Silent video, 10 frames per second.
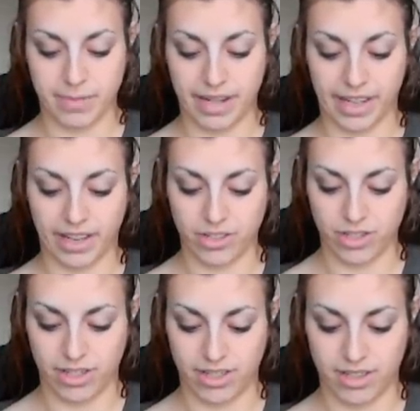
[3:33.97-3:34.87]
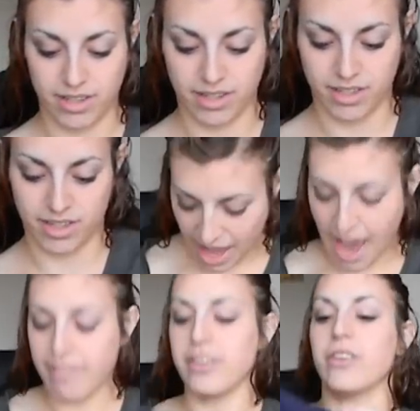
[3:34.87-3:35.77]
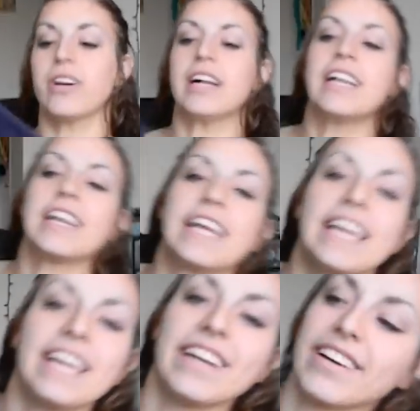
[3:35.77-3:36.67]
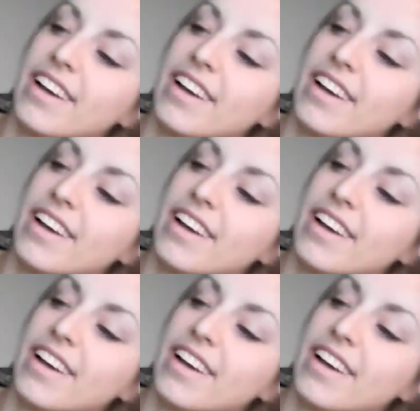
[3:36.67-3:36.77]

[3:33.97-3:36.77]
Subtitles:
medication. After you clean